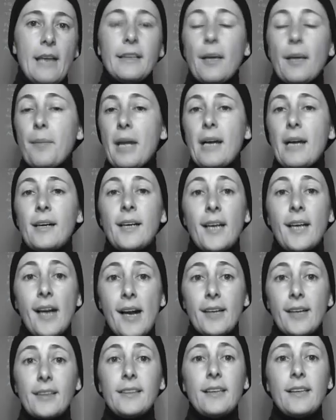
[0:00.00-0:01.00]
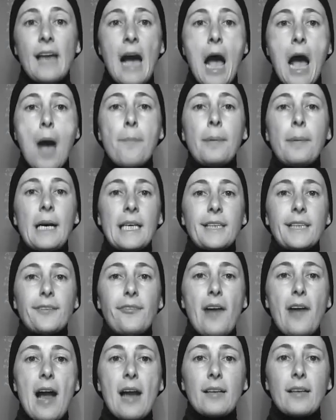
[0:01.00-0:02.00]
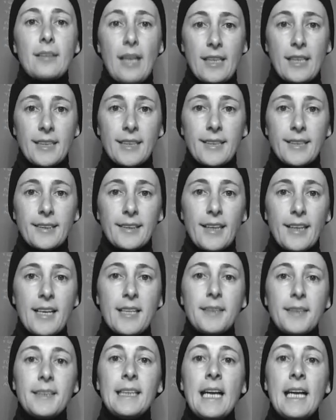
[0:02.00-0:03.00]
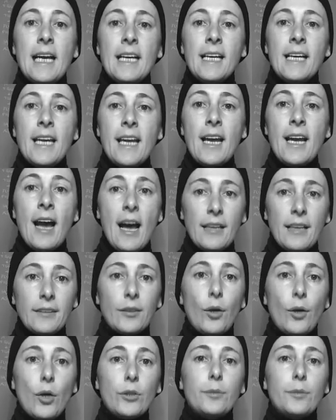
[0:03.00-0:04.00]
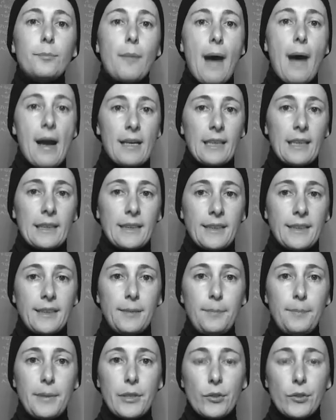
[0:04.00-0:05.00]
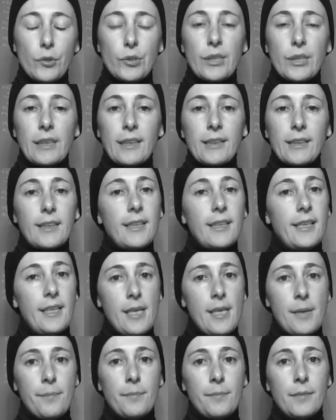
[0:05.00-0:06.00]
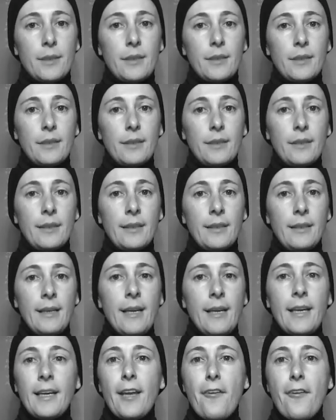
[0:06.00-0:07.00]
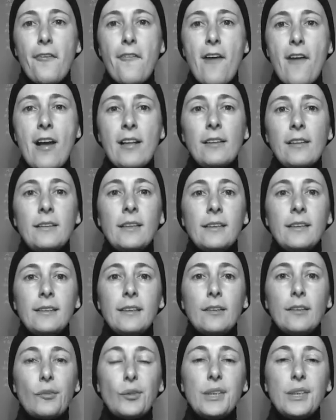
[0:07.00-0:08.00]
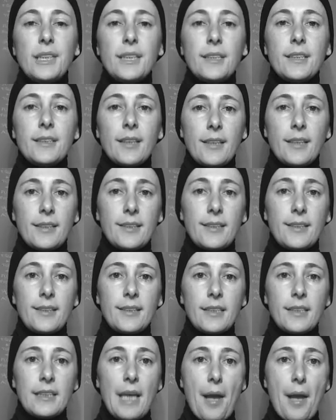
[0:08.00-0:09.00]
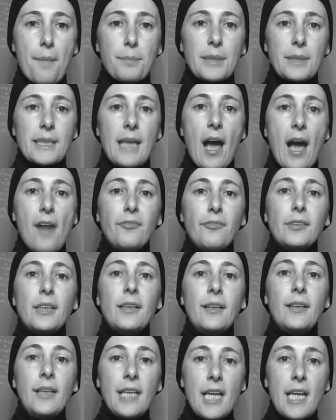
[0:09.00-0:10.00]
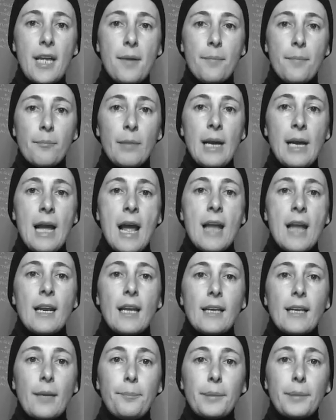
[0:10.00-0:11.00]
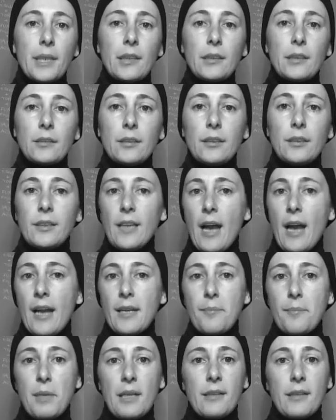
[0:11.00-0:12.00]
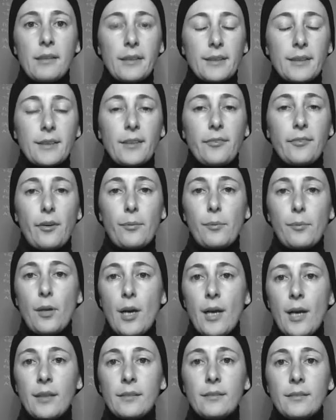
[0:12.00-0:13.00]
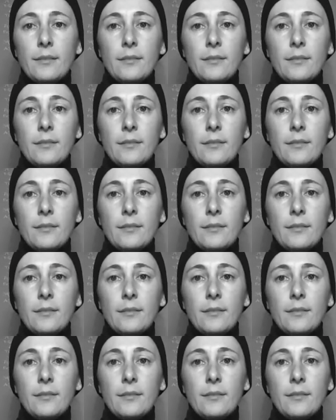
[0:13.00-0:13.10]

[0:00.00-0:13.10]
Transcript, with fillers: Damian hurried up as far as his strength he had got back at the Chipirons led him. He felt the resistance steps after him like a predatory animal thirsty for blood.